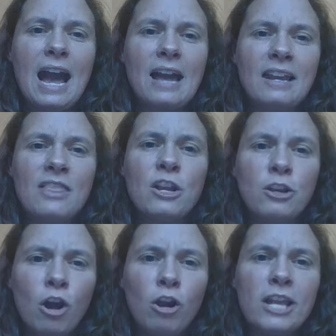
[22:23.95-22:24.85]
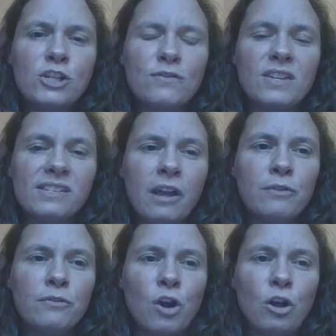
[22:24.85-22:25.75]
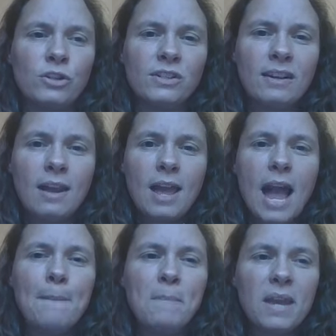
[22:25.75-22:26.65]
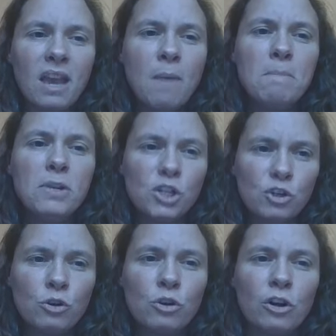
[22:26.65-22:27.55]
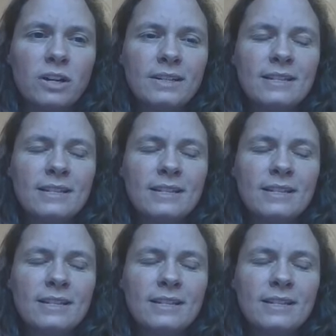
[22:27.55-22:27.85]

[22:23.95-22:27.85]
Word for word: and in the knowledge of the Son of God, and become mature,